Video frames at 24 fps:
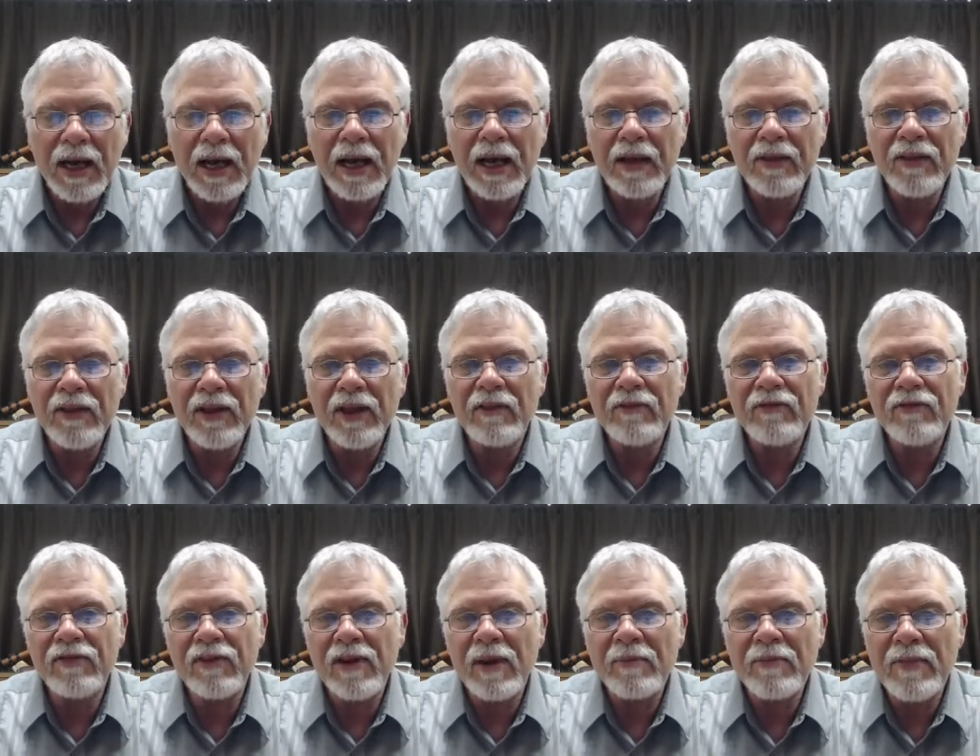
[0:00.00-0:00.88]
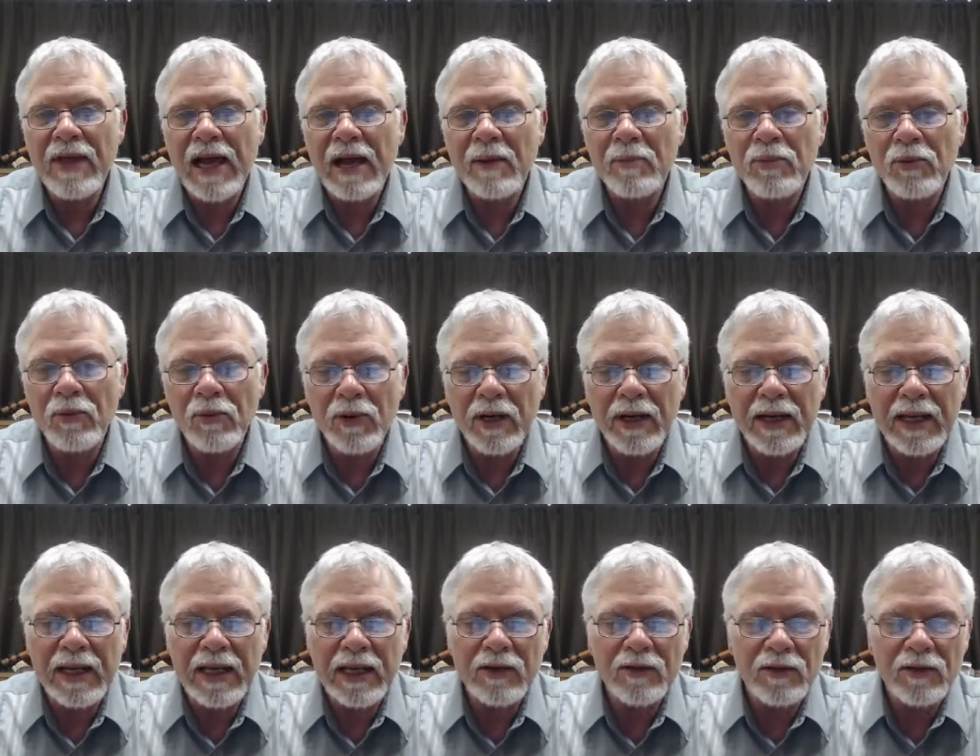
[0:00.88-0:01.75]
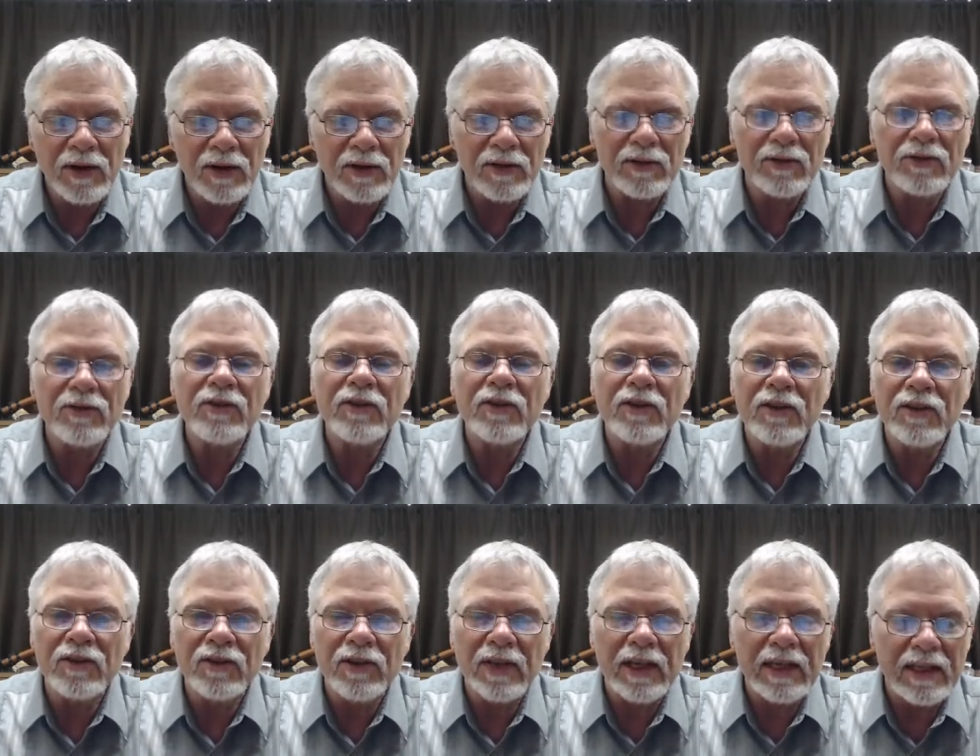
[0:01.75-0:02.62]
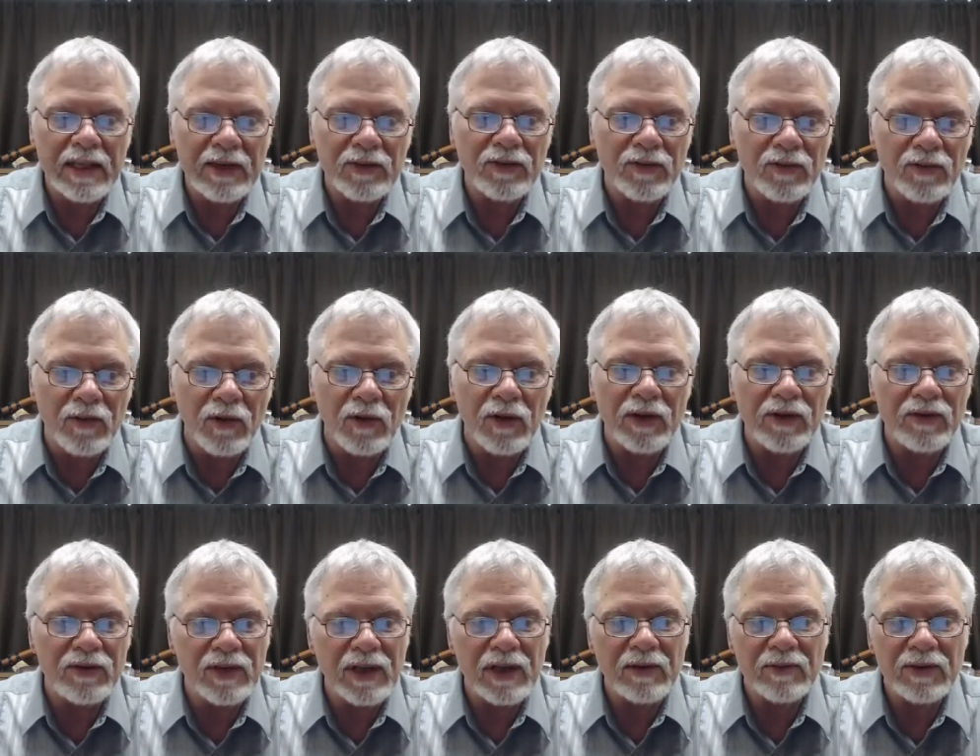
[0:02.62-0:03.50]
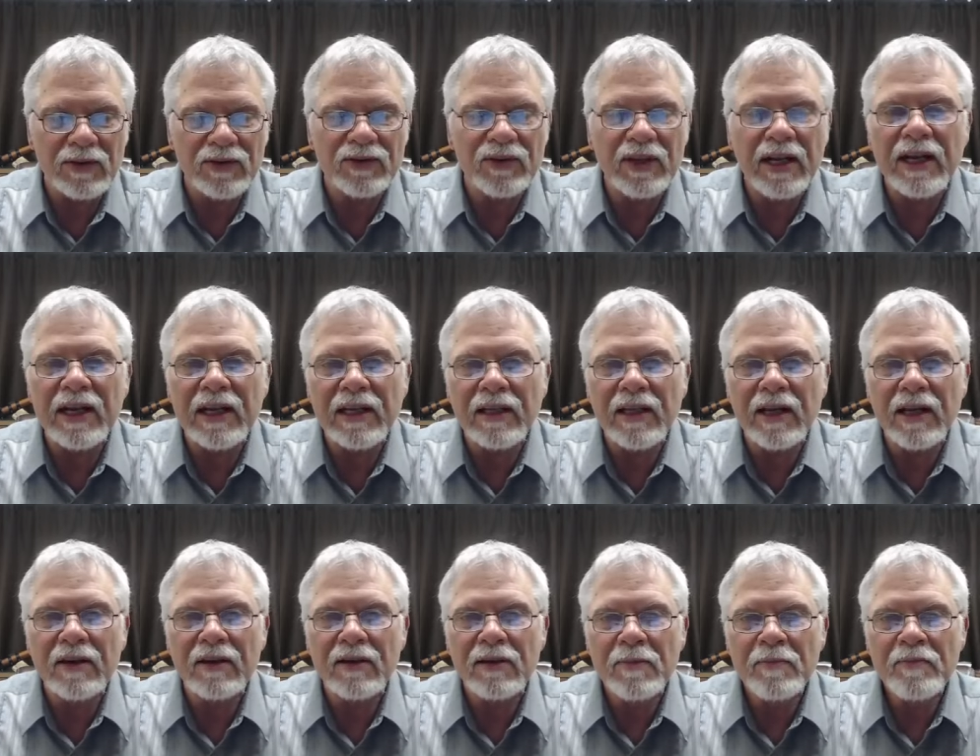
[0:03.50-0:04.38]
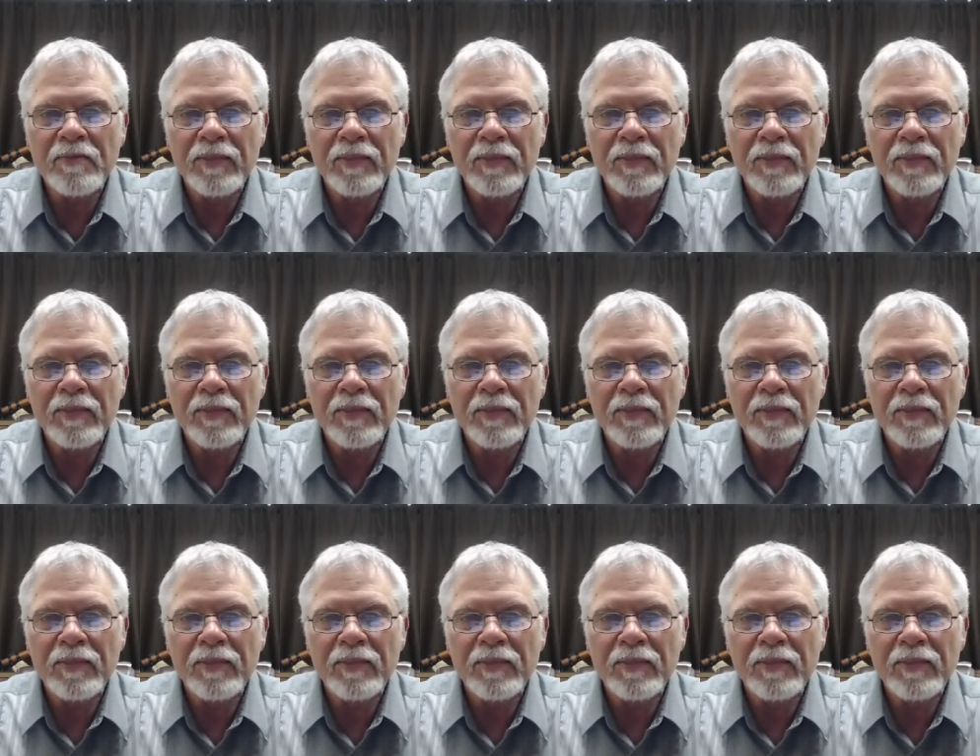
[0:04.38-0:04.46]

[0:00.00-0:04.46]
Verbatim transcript: and then from that point he turns to see this voice that was sitting there